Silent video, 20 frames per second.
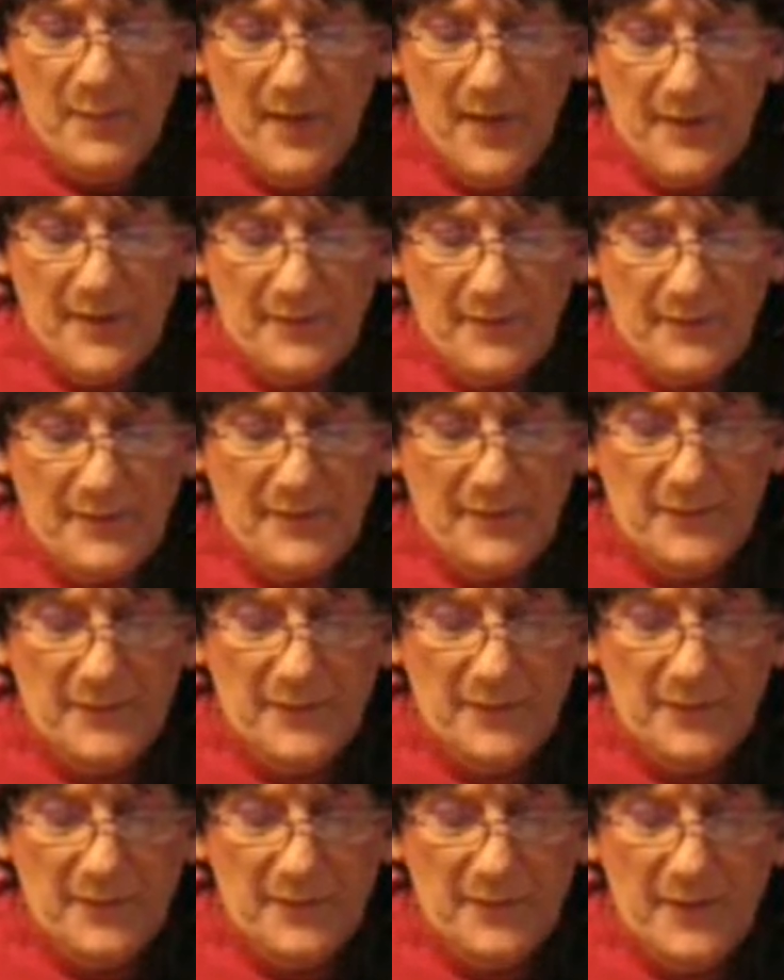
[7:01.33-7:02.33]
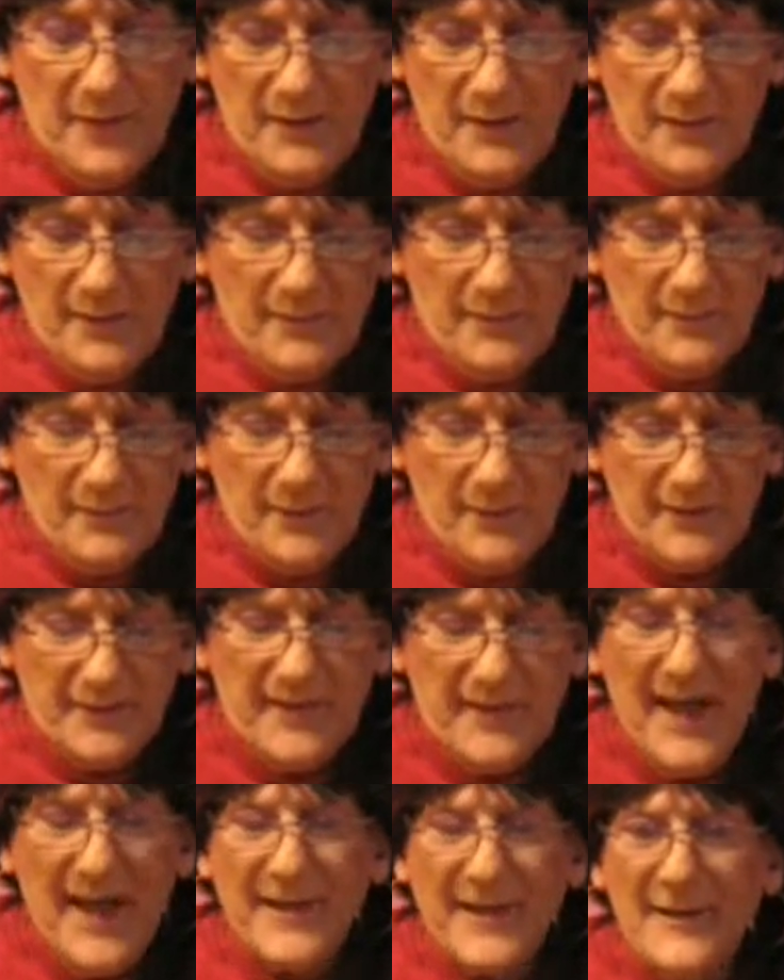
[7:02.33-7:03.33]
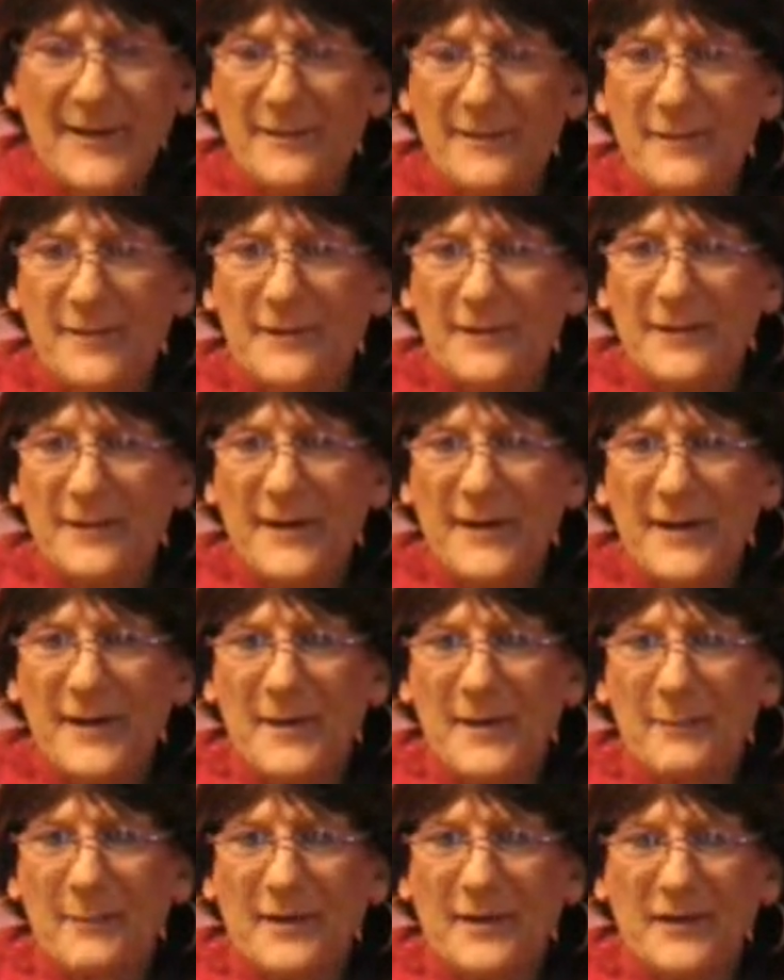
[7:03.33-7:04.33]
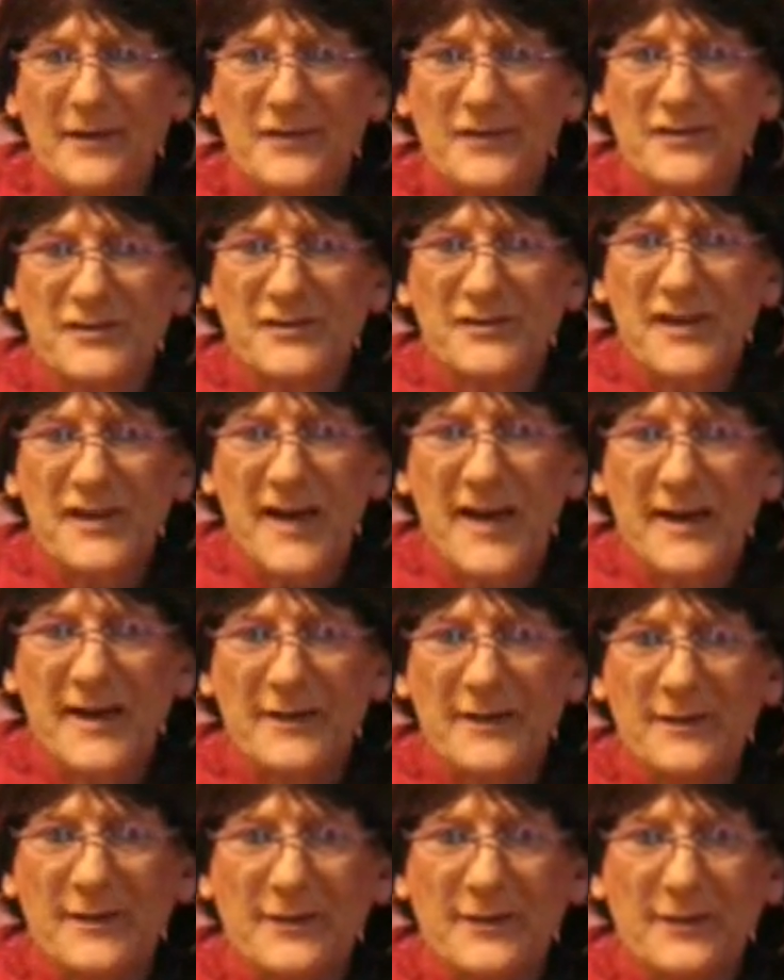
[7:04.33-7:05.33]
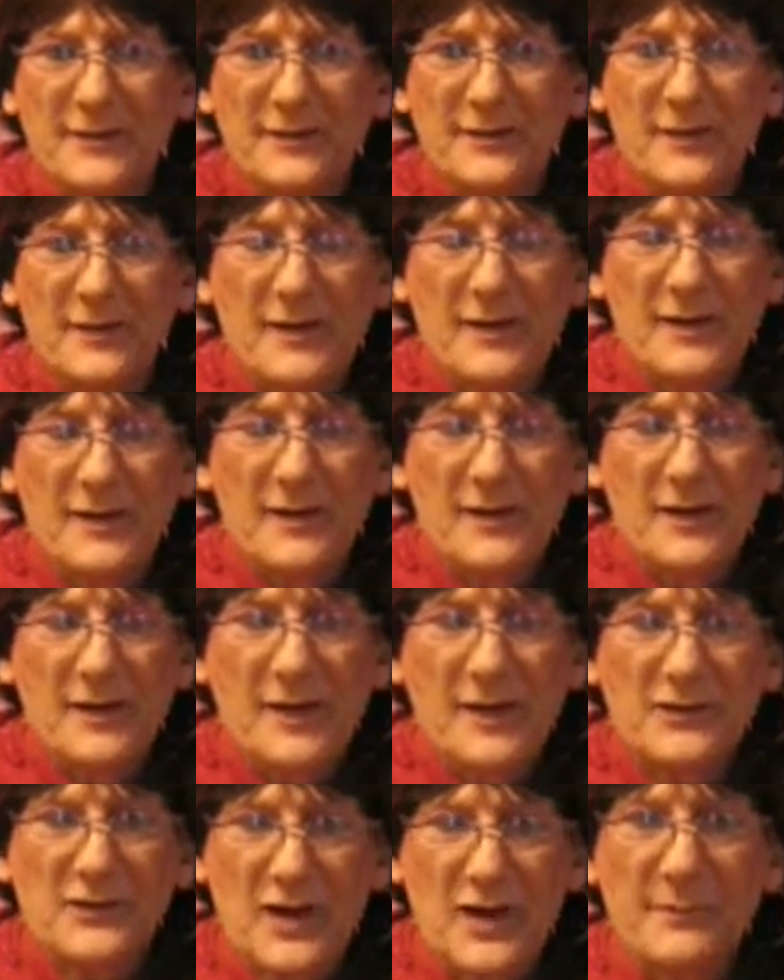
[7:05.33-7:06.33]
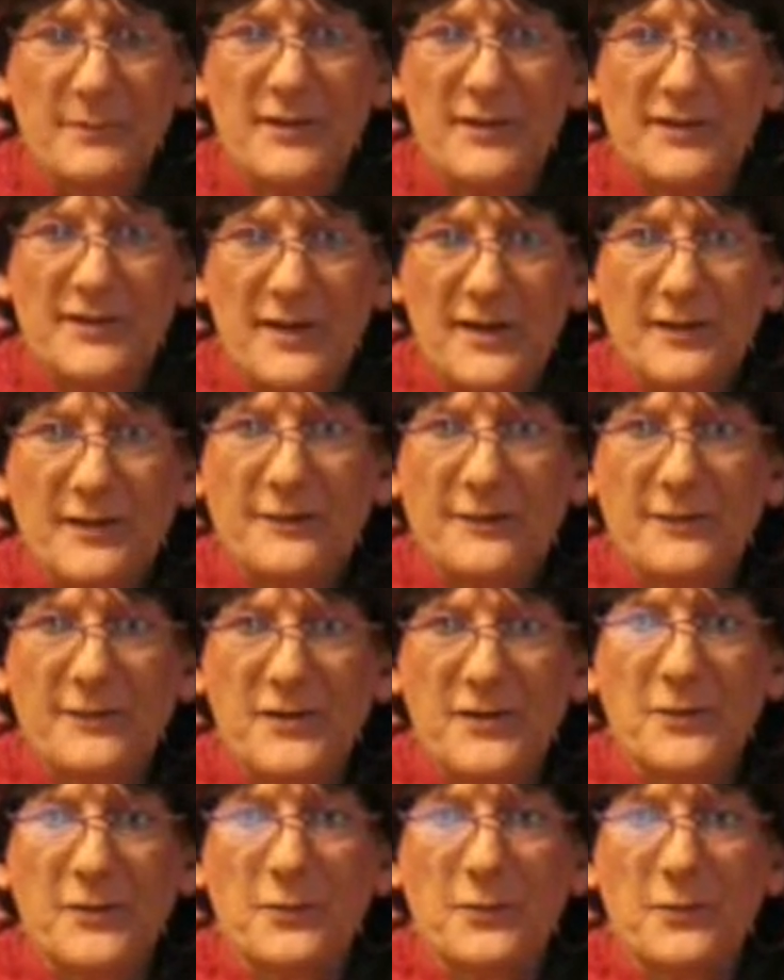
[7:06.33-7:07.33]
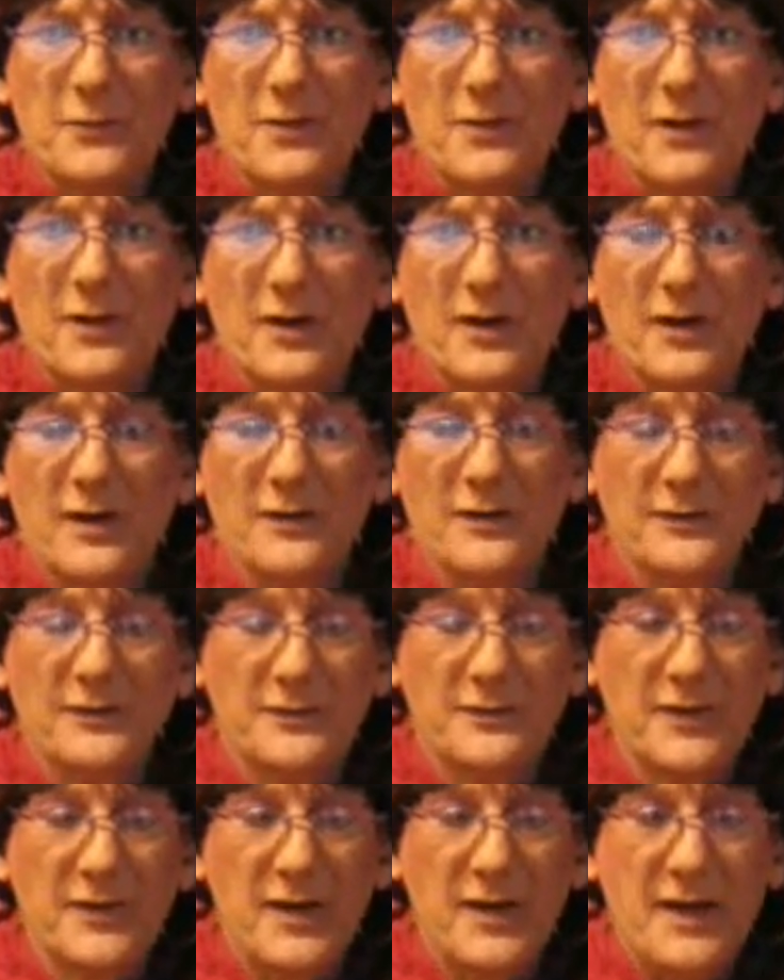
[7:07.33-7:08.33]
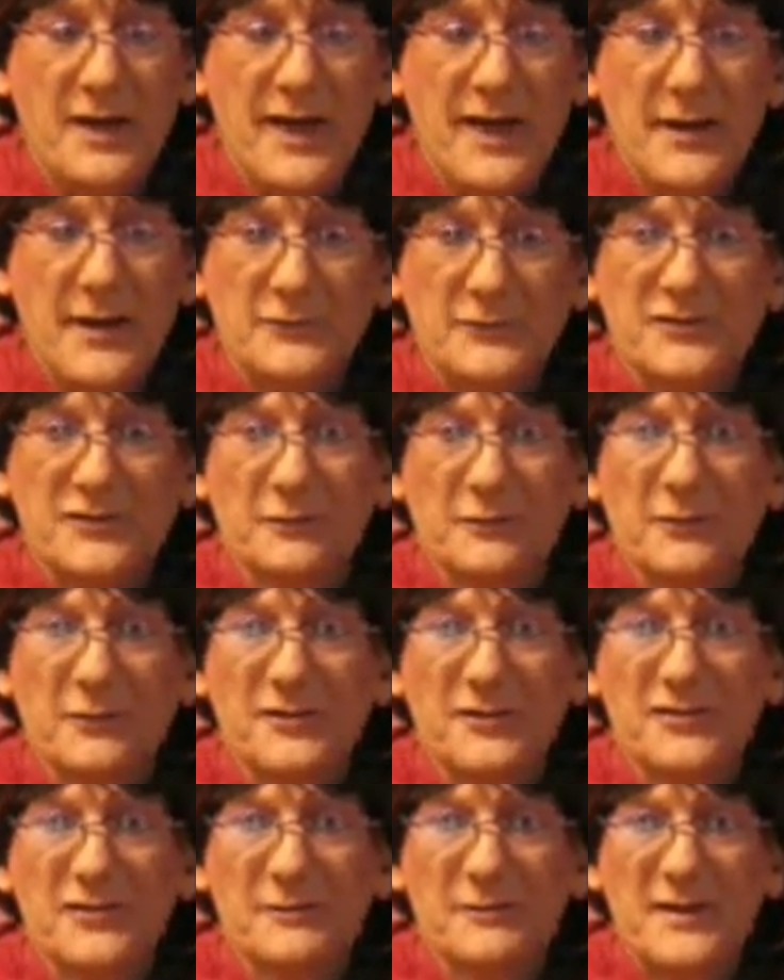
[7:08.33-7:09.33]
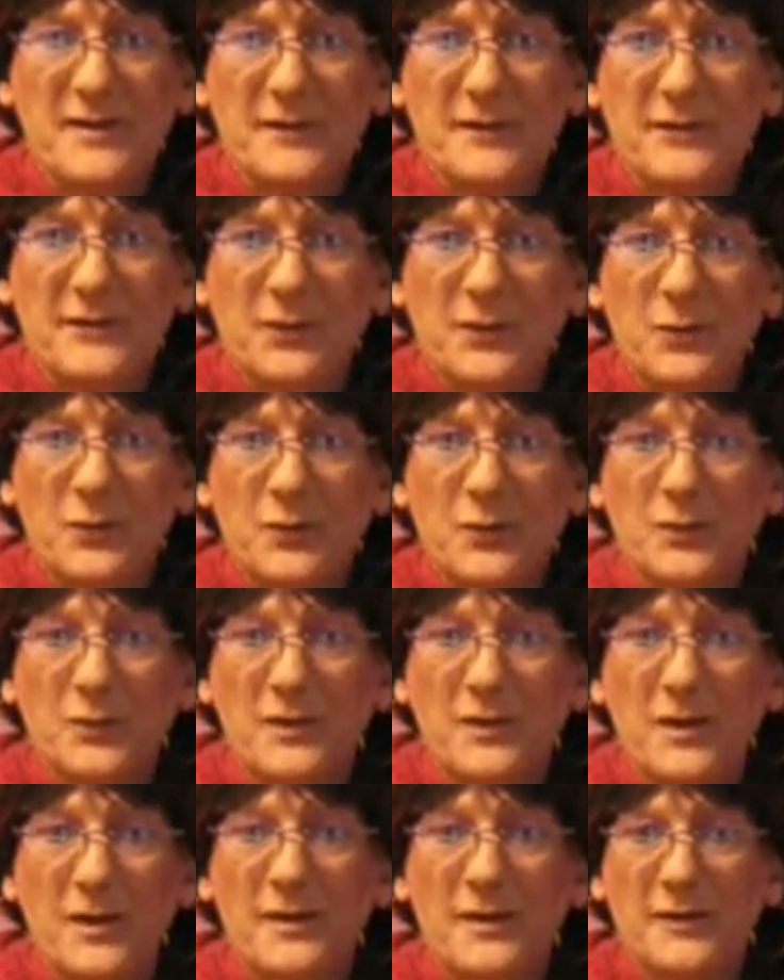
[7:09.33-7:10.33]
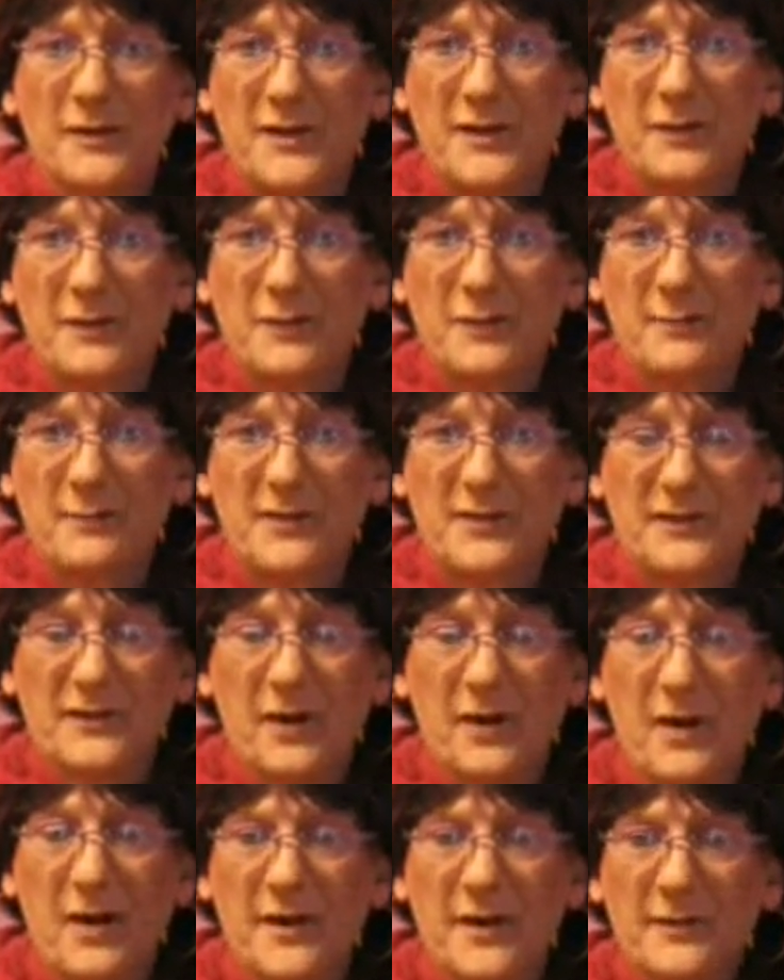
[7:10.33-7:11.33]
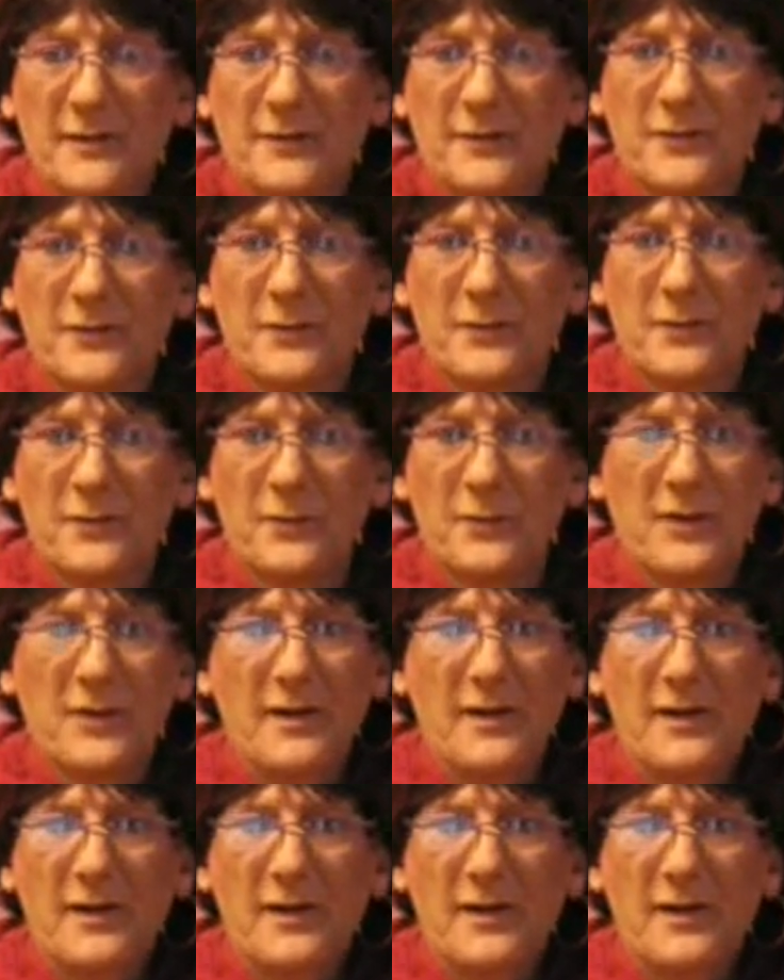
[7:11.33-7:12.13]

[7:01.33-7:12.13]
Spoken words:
But, you know, attacking this lady because she has a common sense view on how children should be in school and be taught in school,